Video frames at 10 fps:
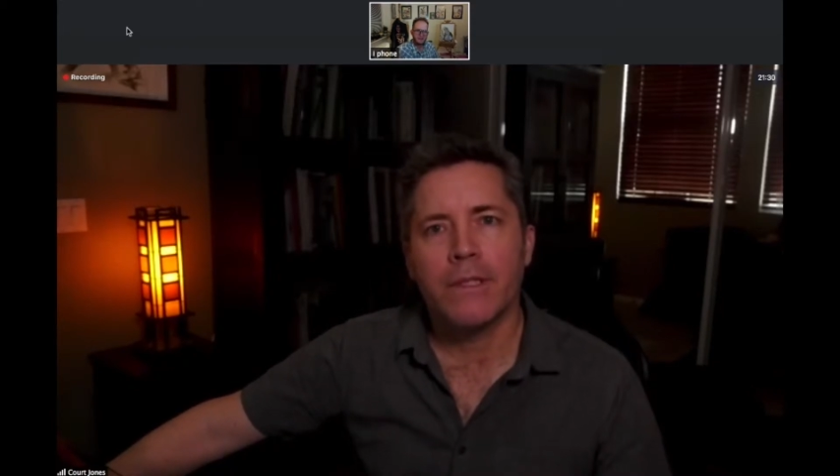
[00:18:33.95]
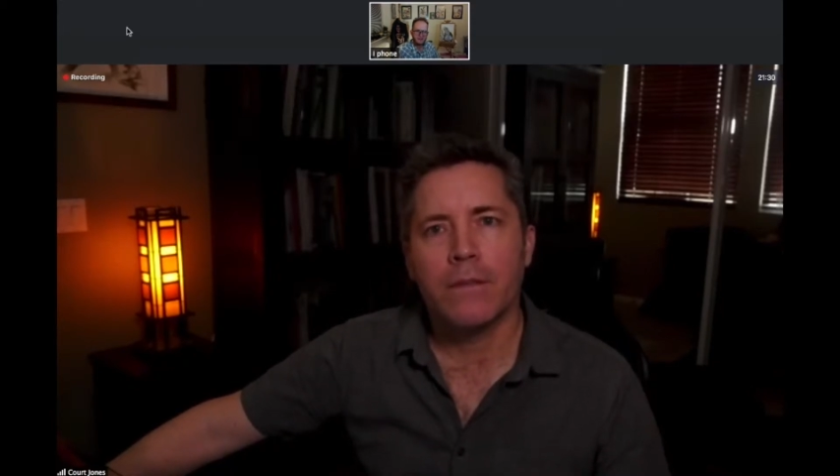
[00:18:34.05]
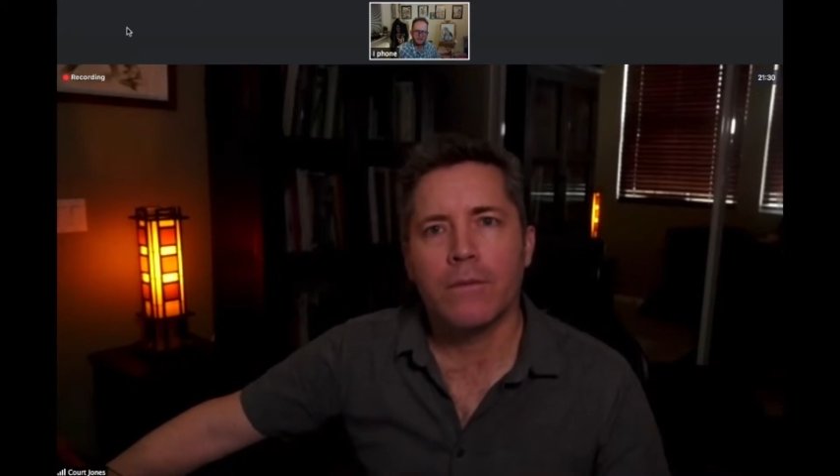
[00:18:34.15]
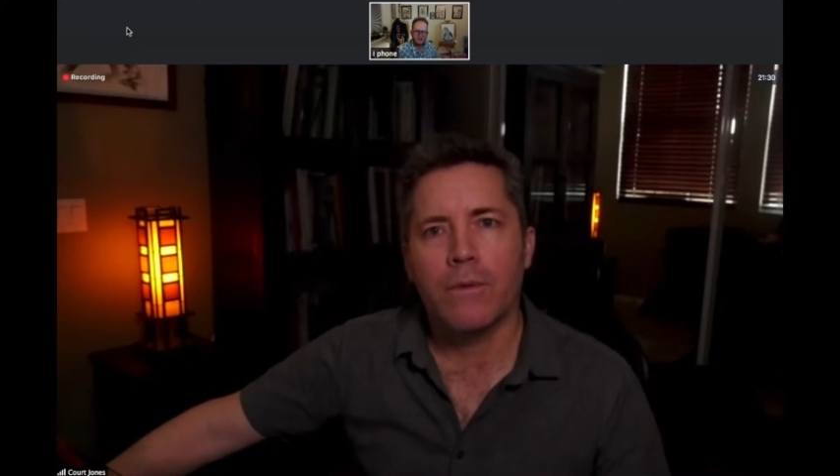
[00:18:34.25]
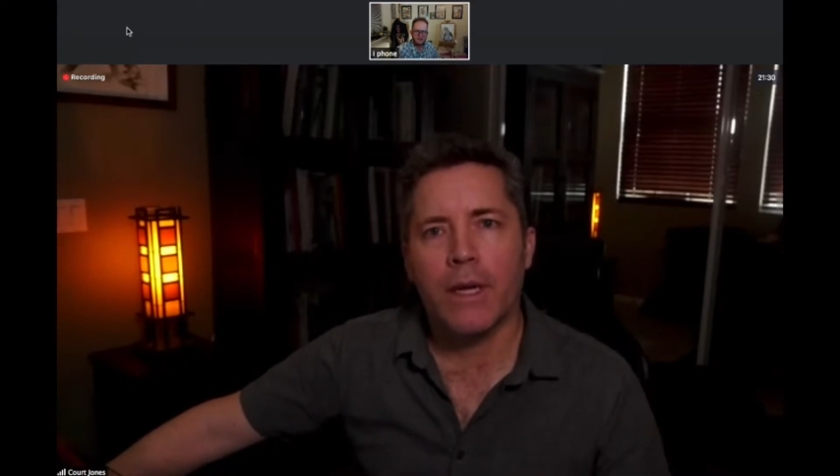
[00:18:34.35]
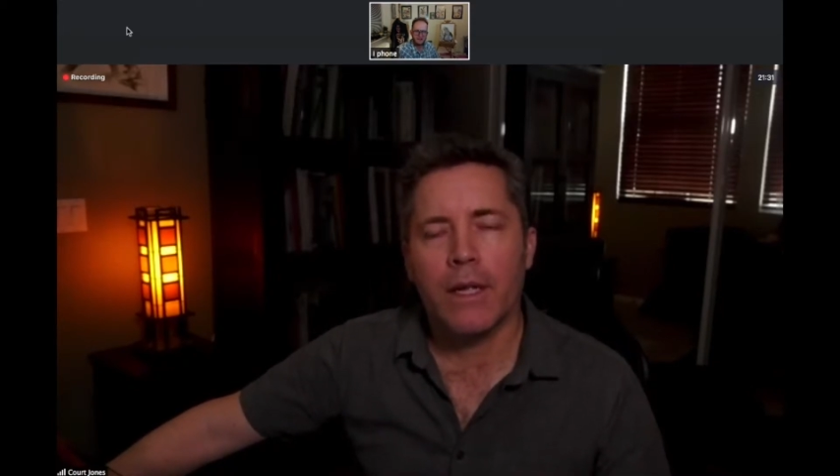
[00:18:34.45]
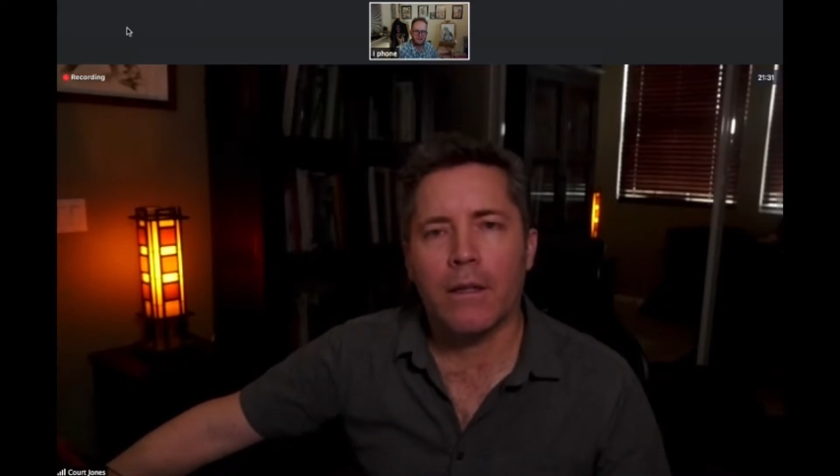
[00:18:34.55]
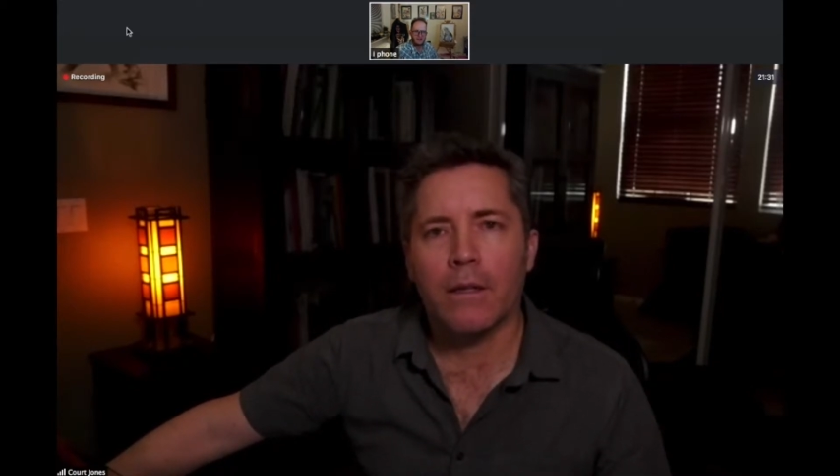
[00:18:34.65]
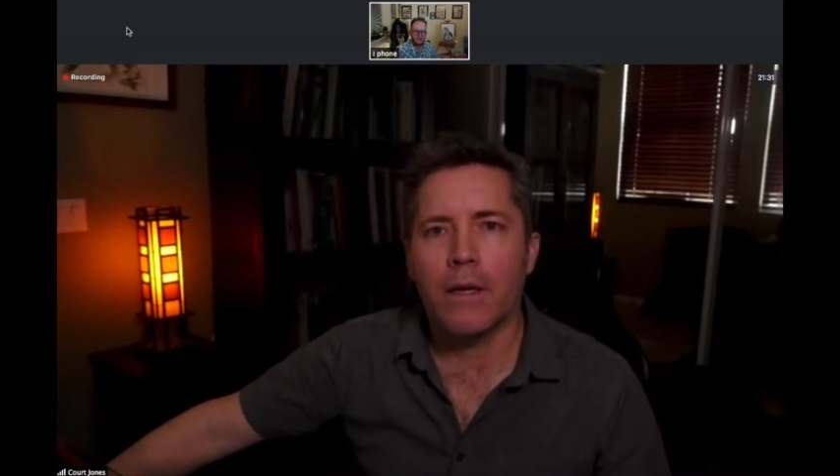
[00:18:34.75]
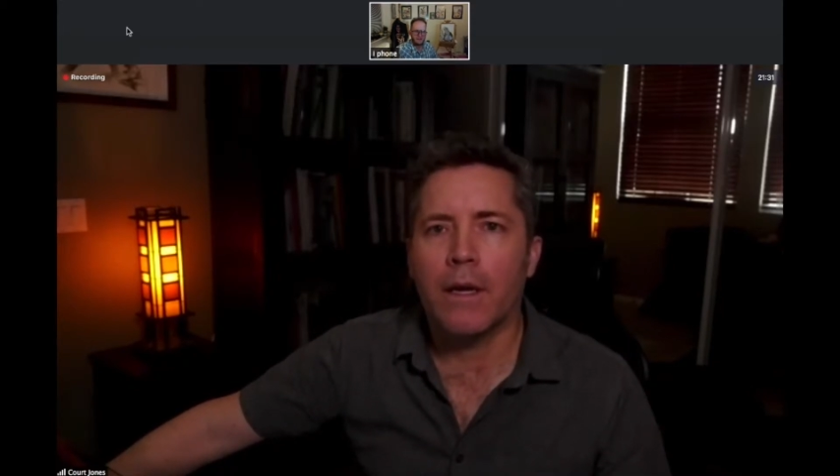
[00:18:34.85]

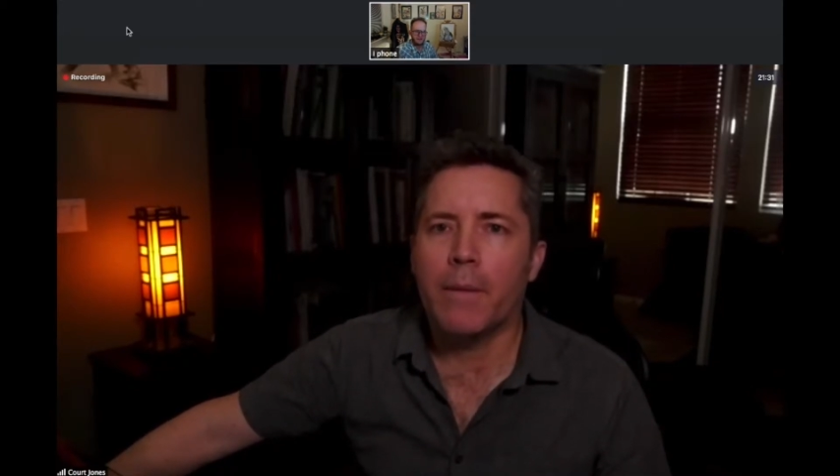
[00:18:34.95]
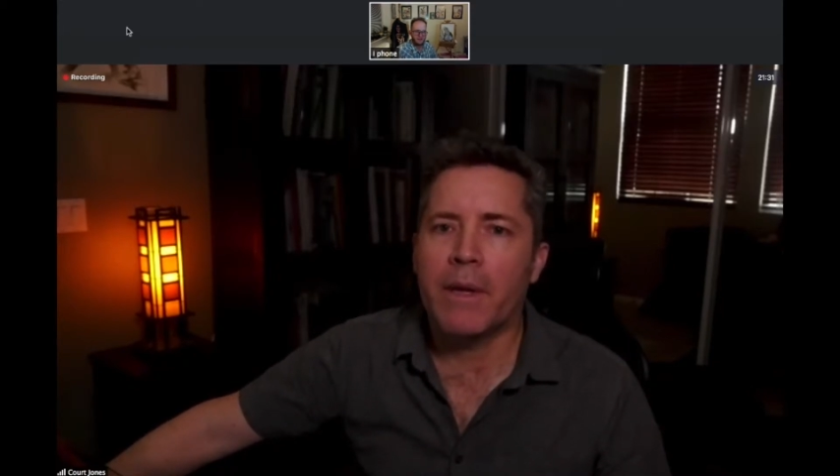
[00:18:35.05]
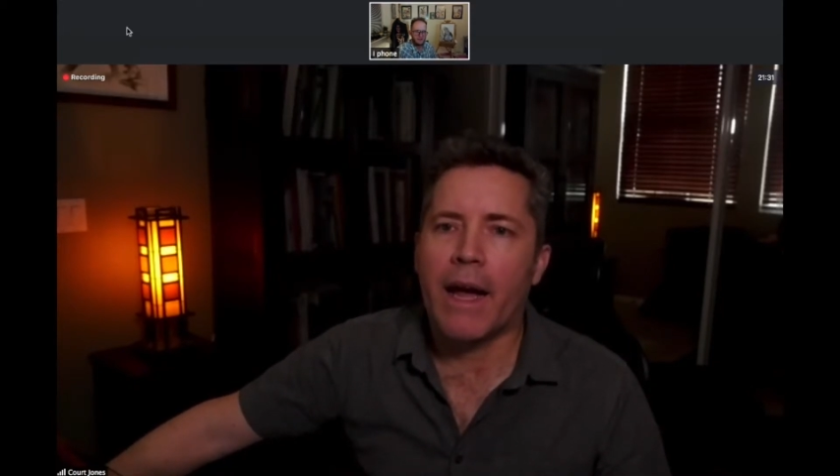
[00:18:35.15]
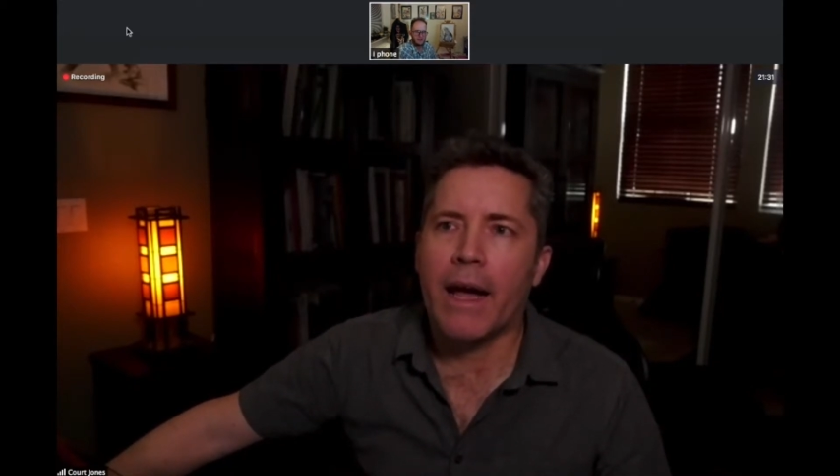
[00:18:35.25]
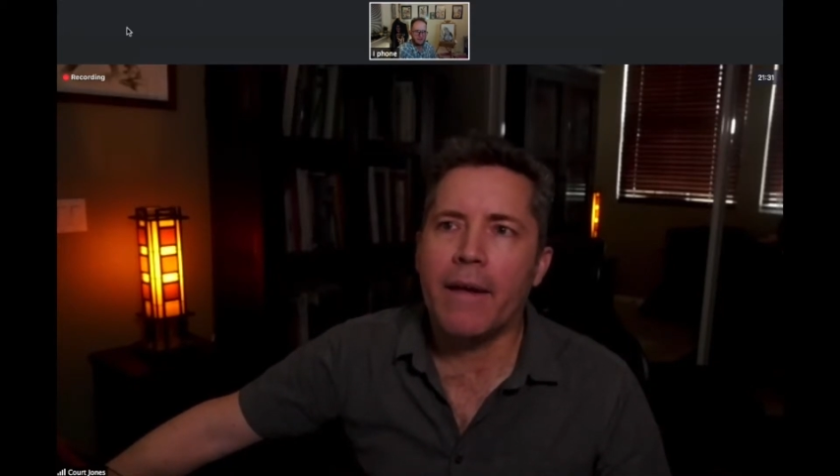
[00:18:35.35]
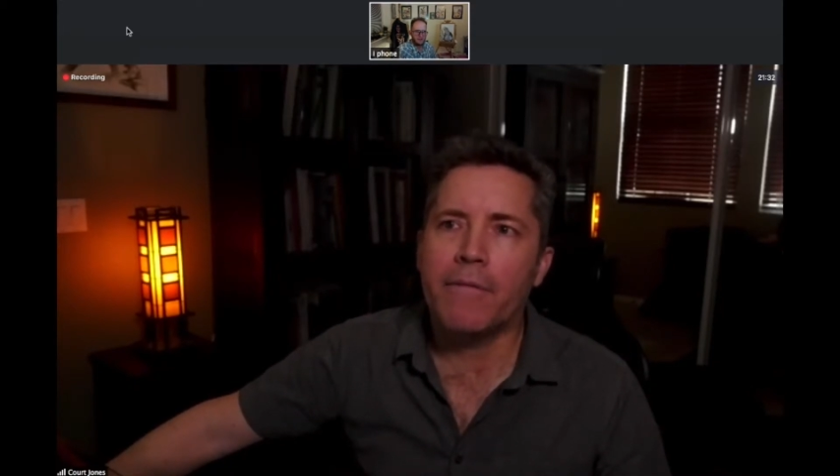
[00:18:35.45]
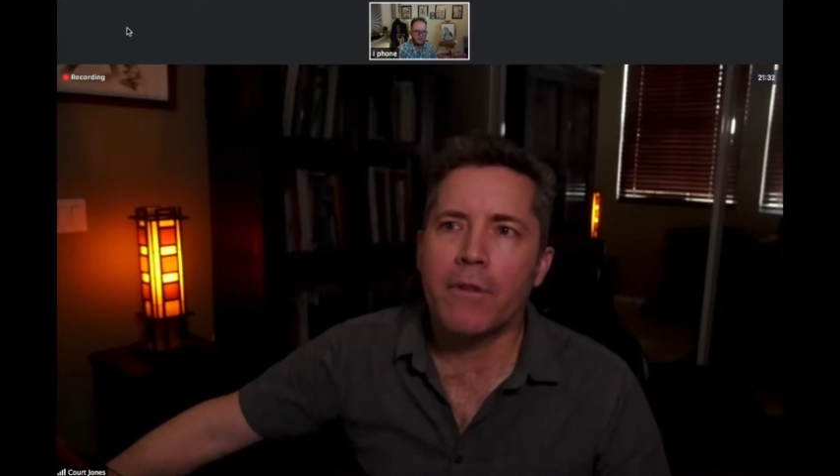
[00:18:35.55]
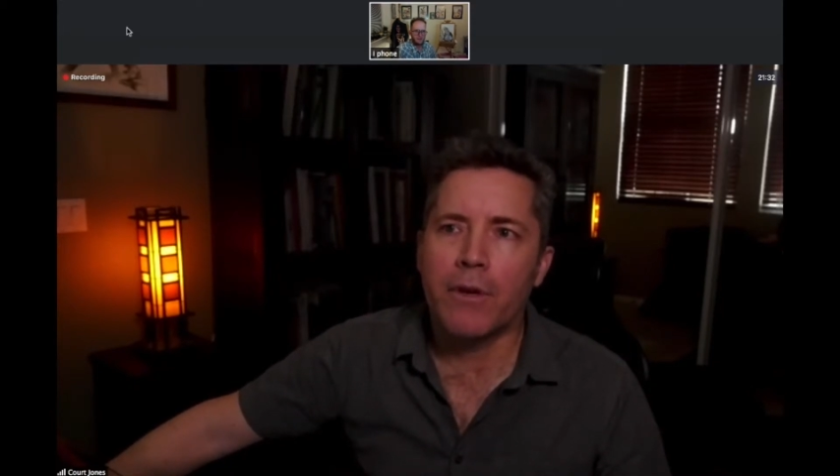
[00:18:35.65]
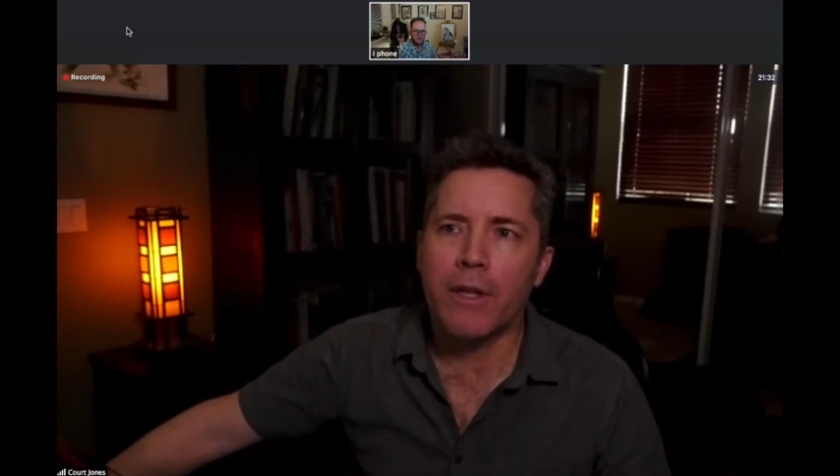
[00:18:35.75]
Well, I mean, I've learned